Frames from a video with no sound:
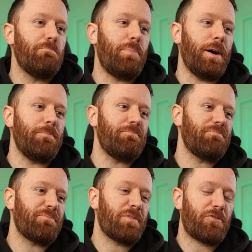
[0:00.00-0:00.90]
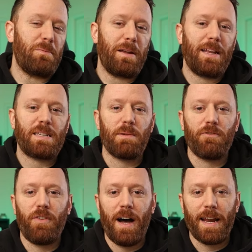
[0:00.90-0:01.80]
but for me, it's been
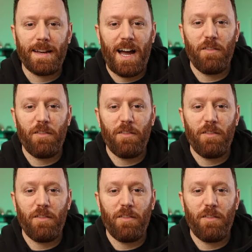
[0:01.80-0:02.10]
fine.